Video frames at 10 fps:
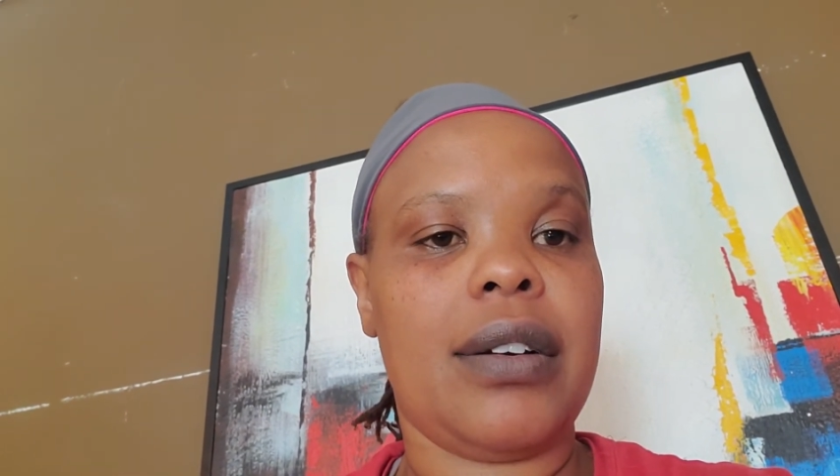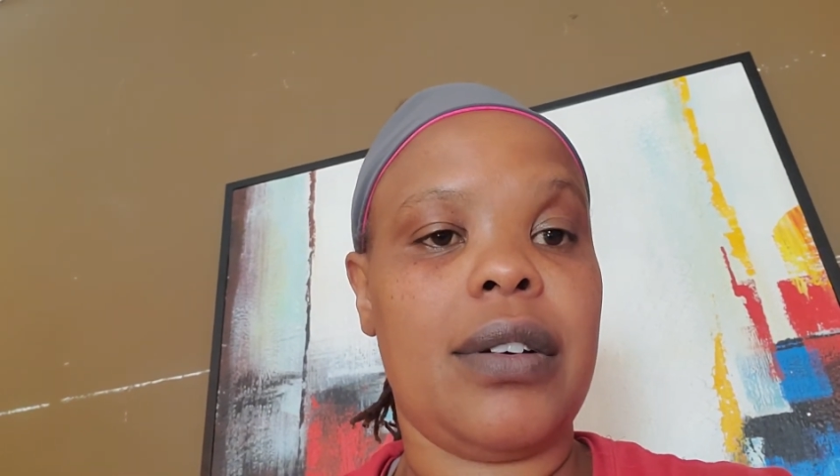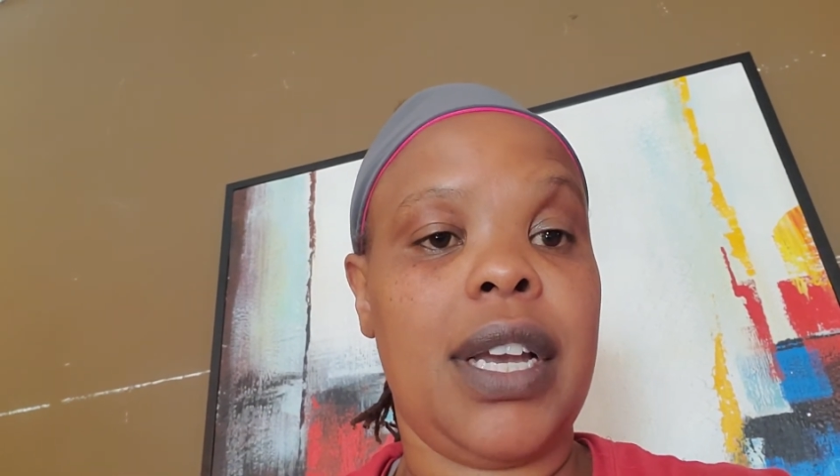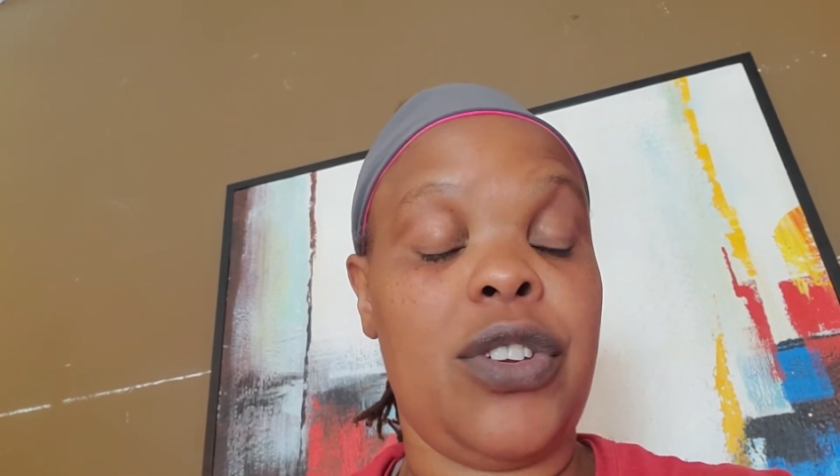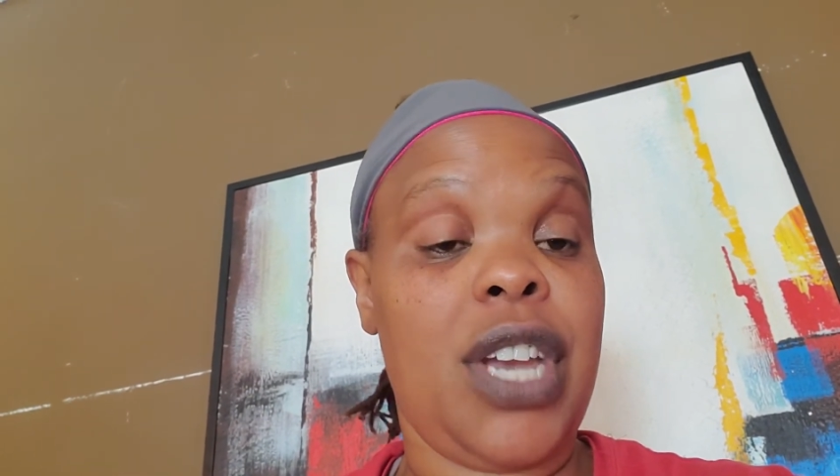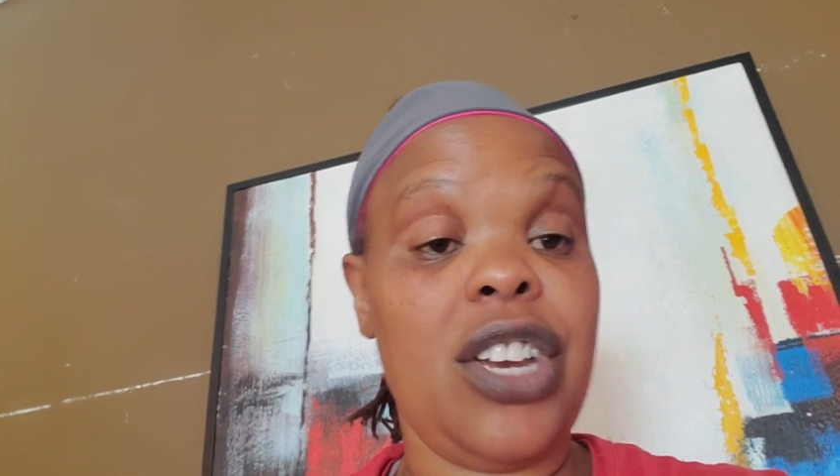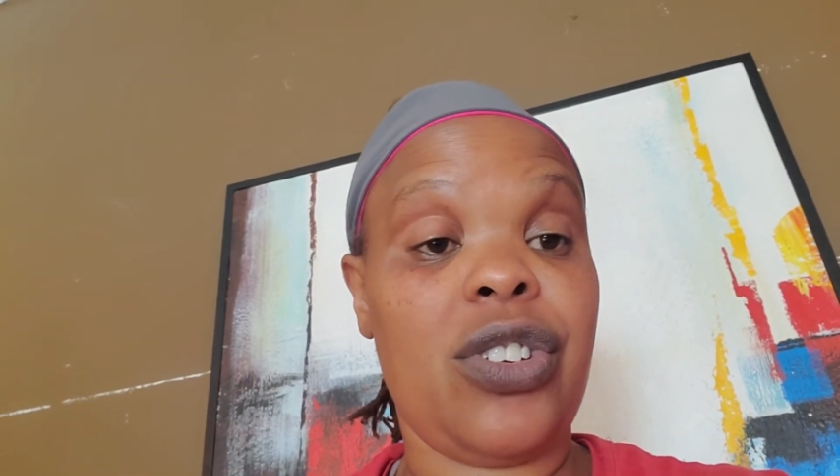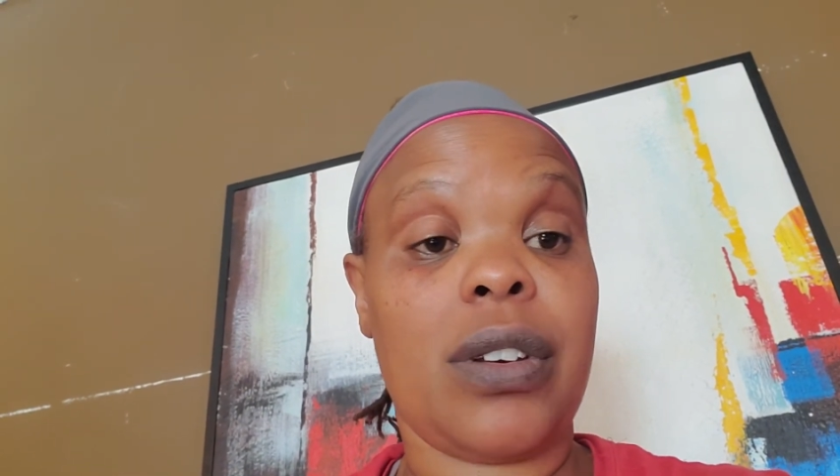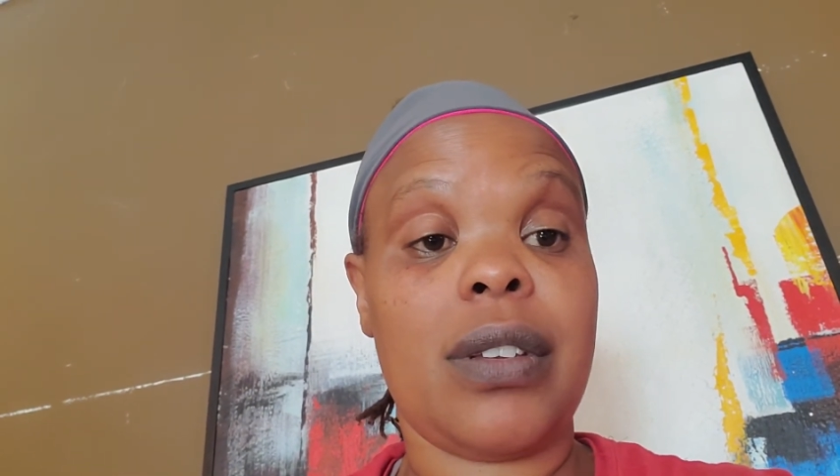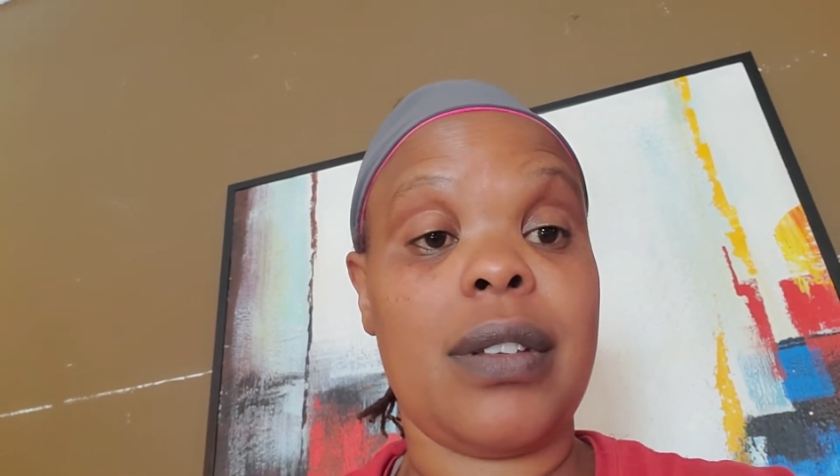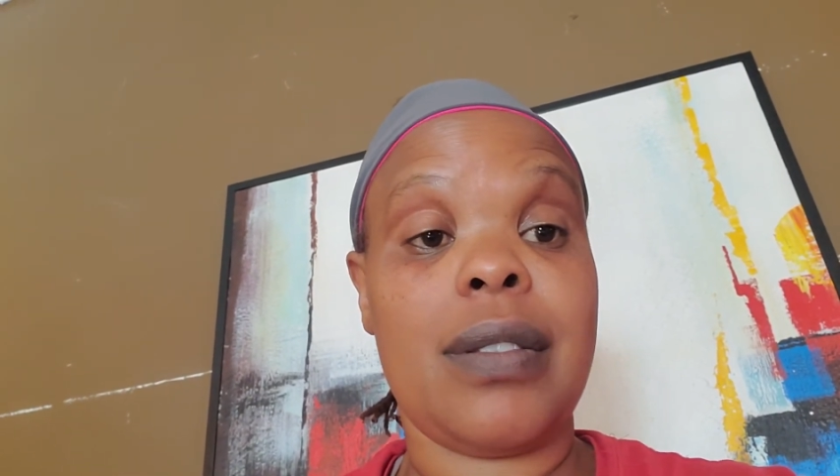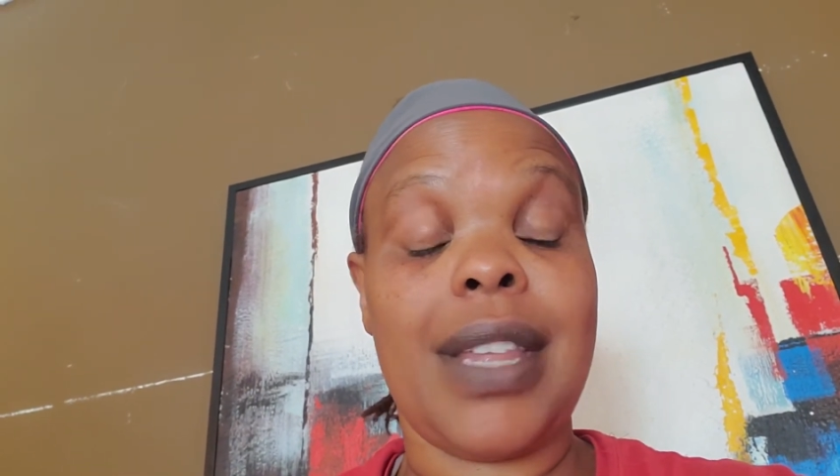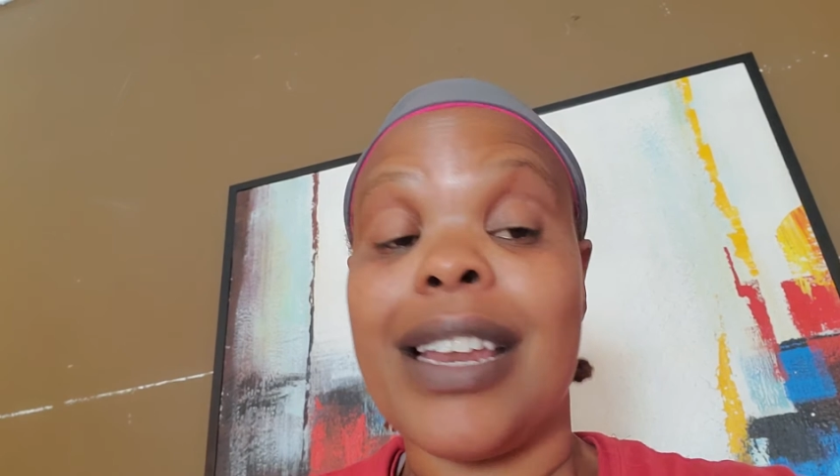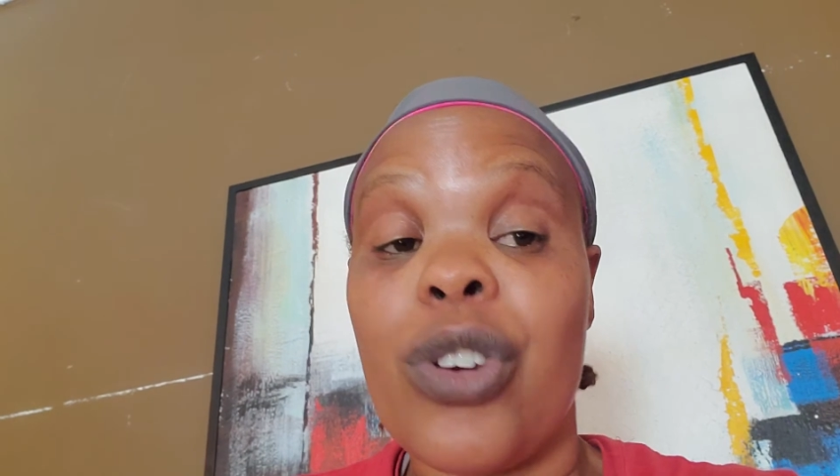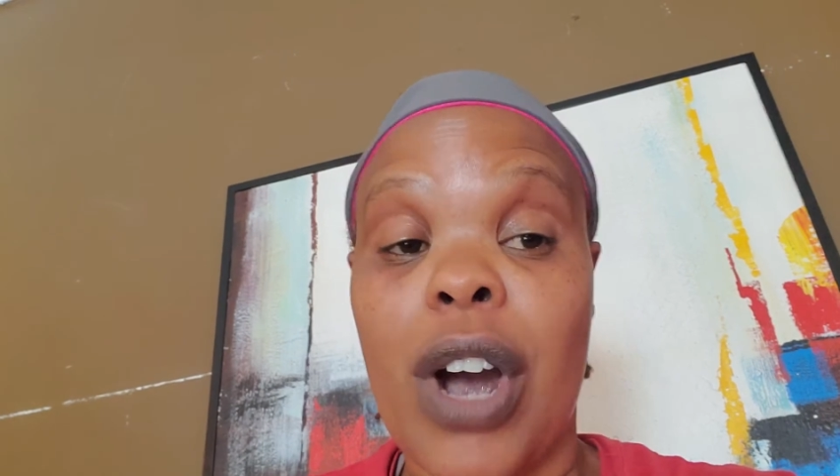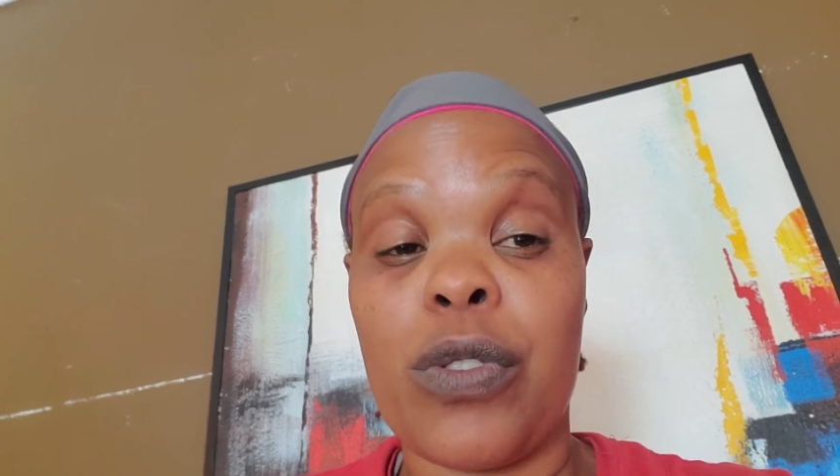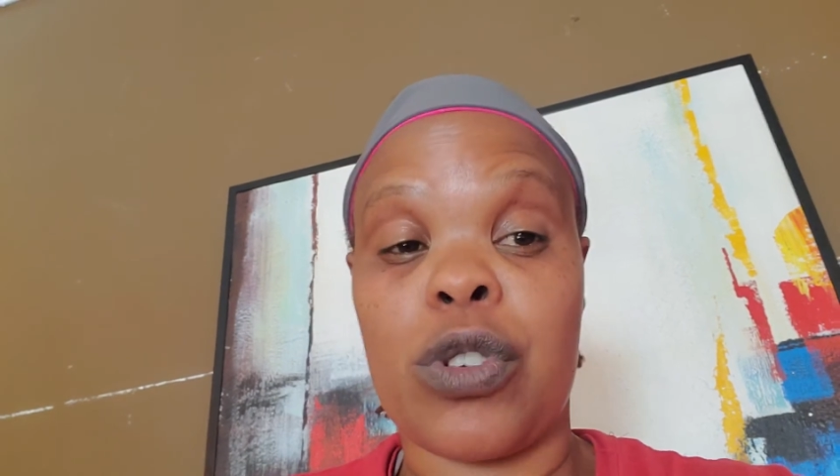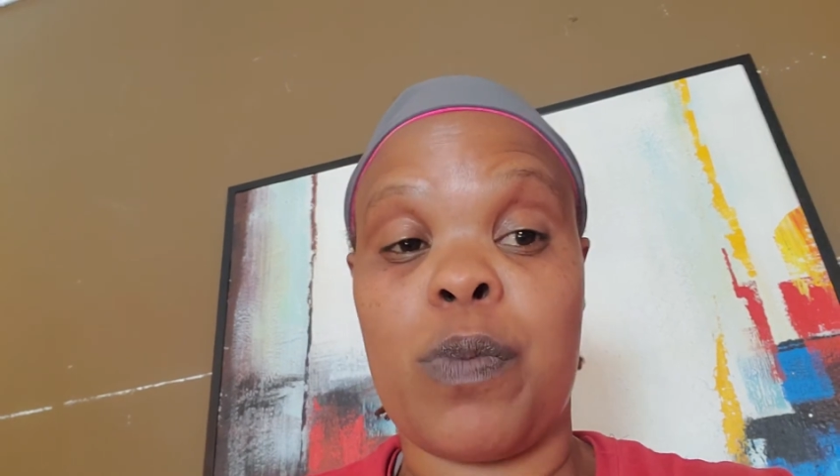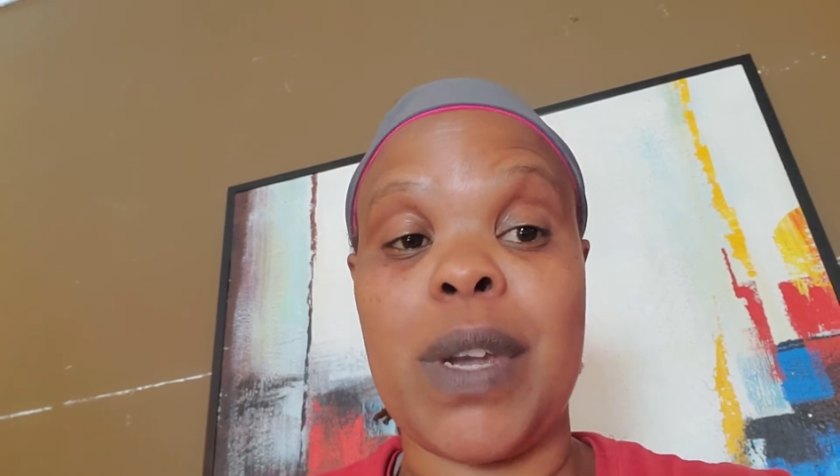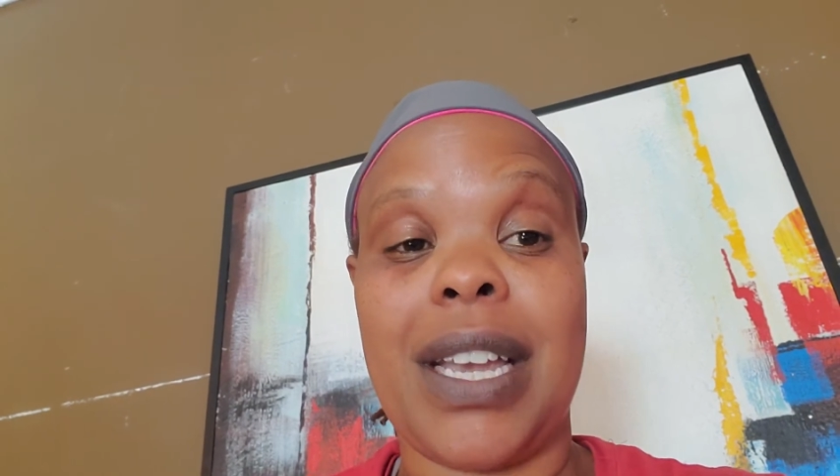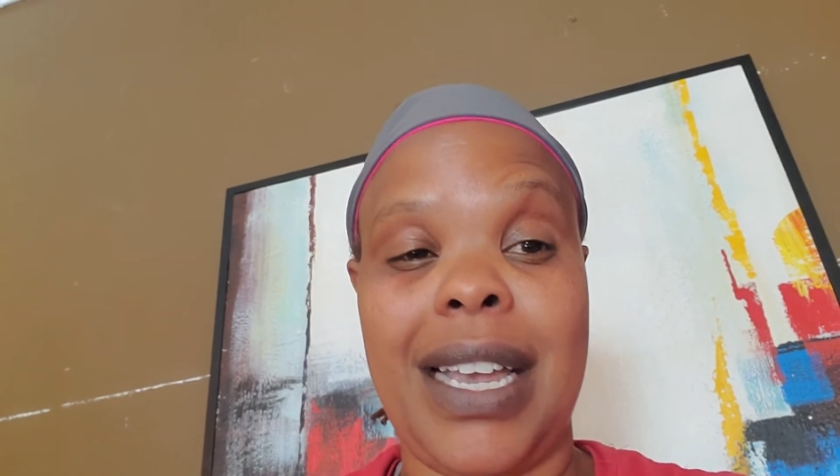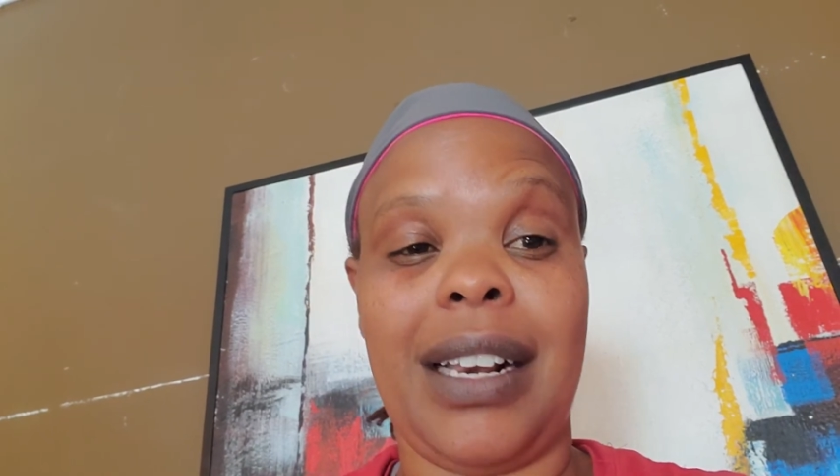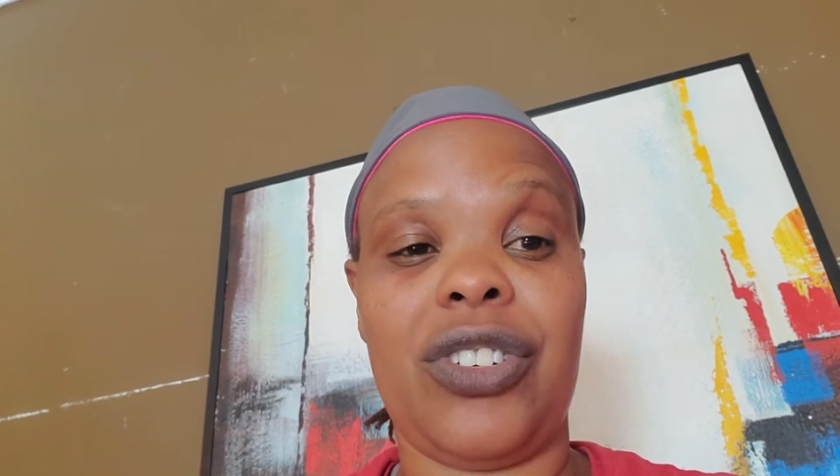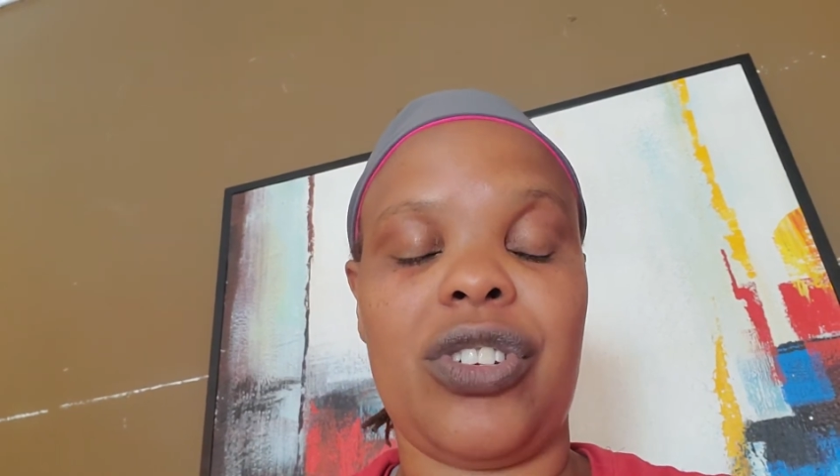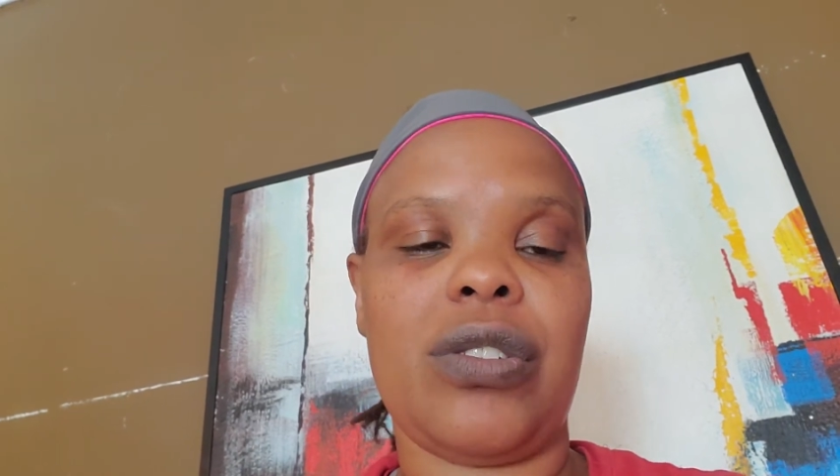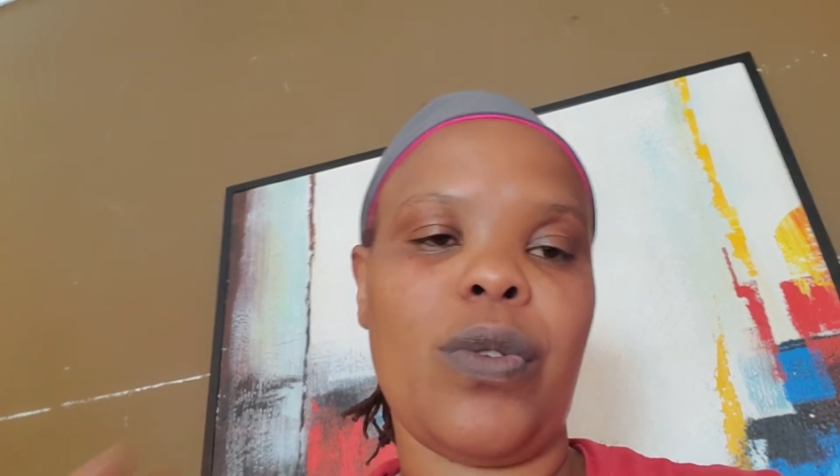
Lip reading: education, they know how to speak English.